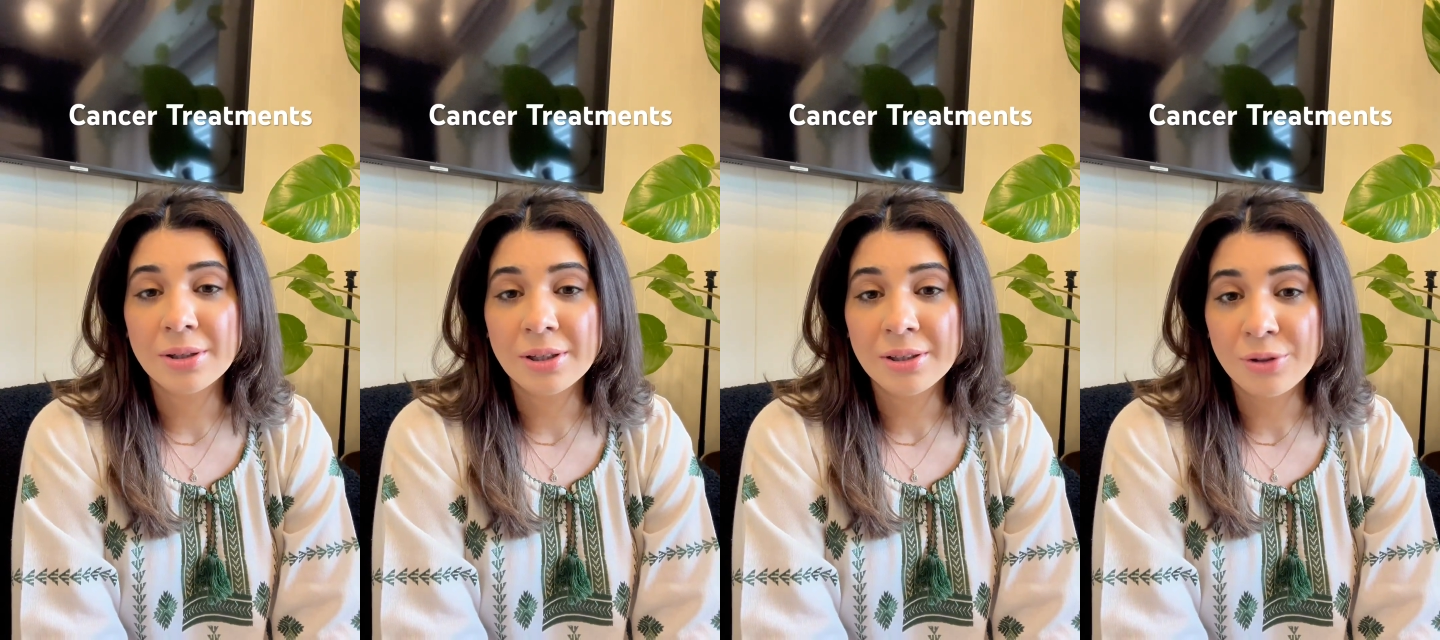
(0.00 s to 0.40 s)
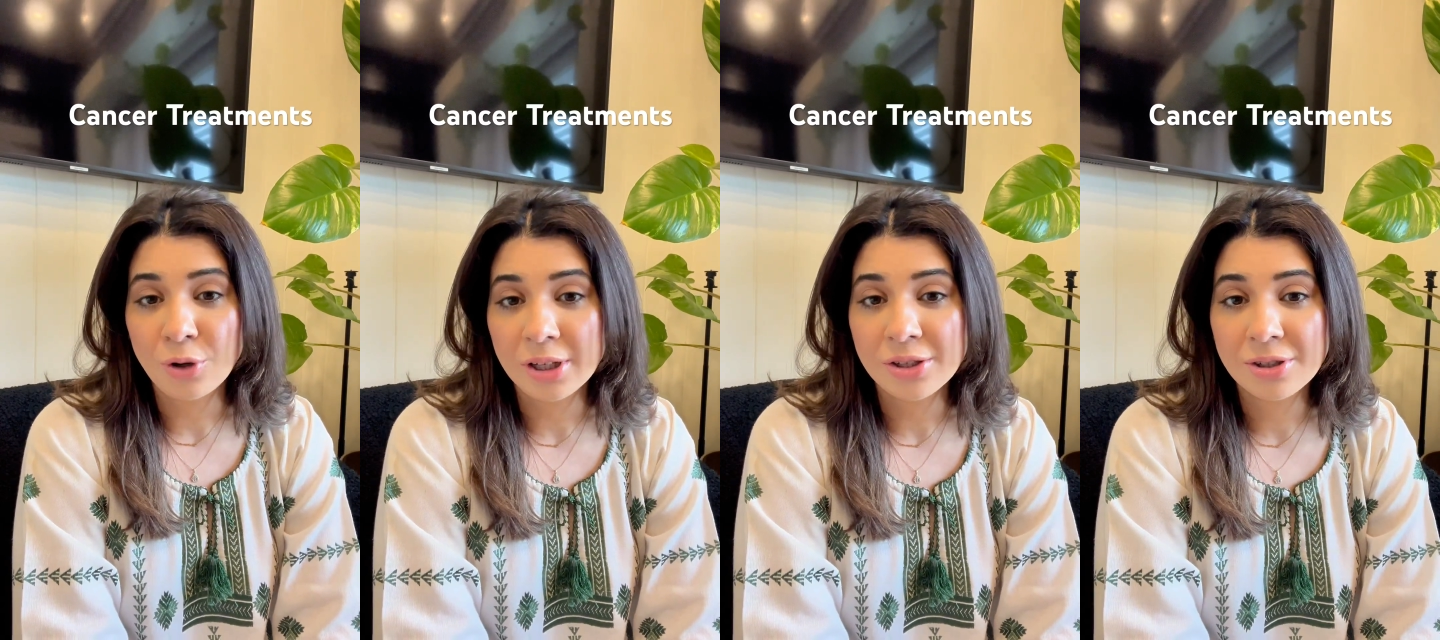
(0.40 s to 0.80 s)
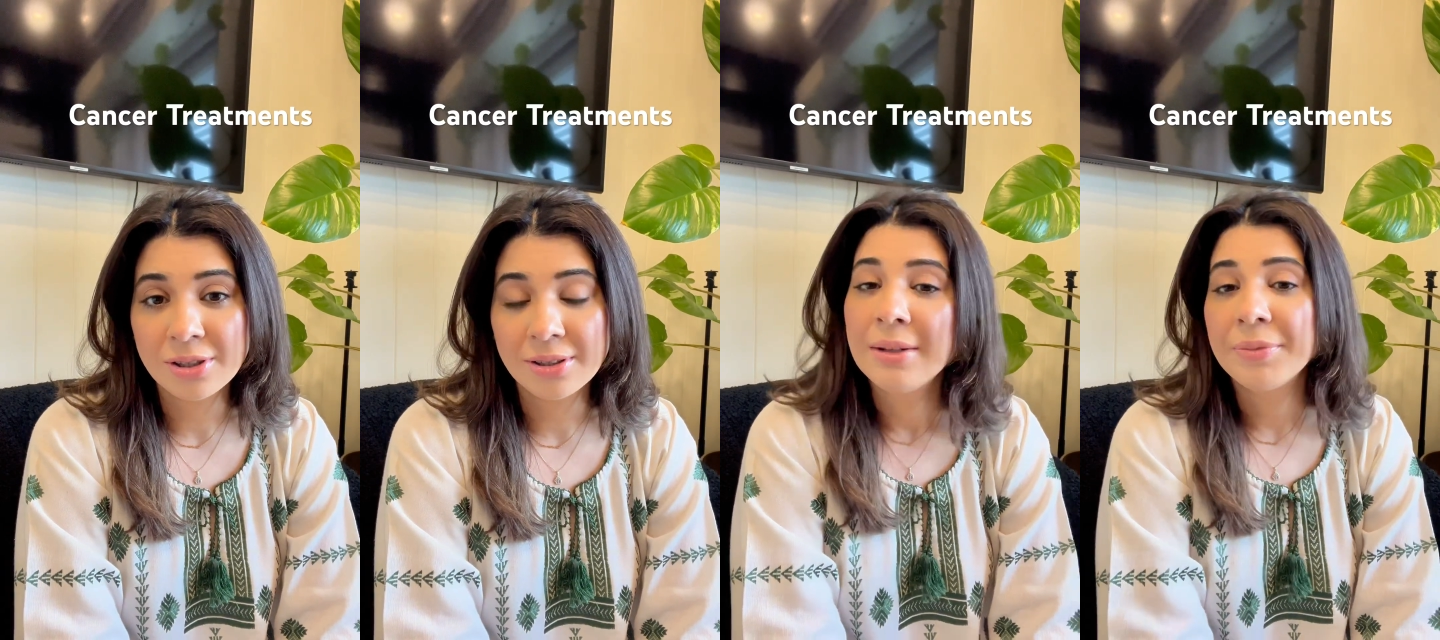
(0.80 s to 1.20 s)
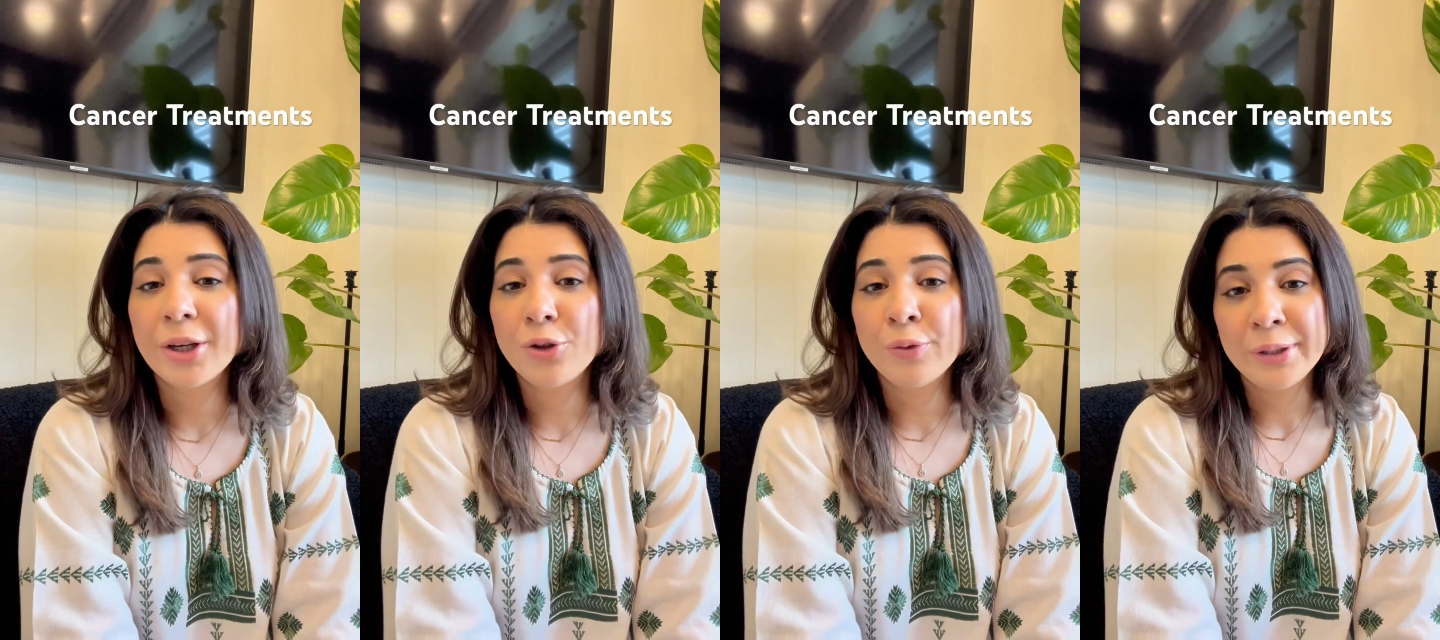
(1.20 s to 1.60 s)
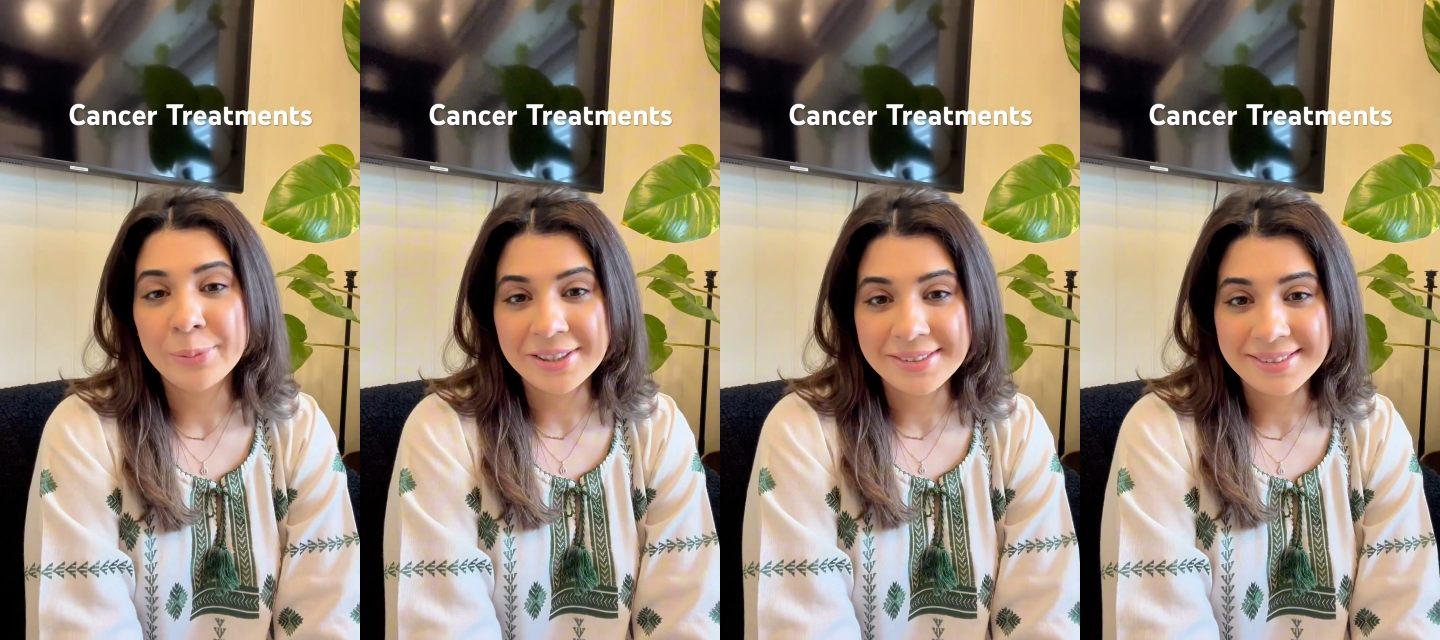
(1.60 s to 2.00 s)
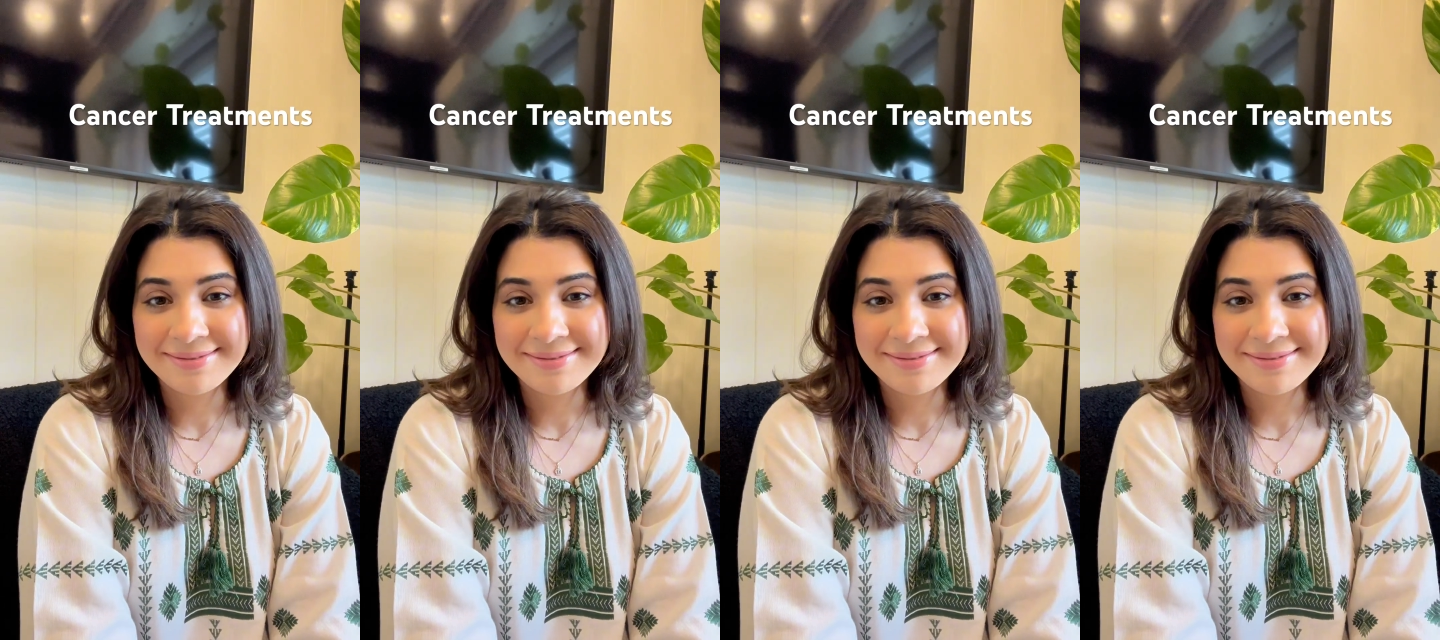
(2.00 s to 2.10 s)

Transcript: uh, knowledge. Thank you very much.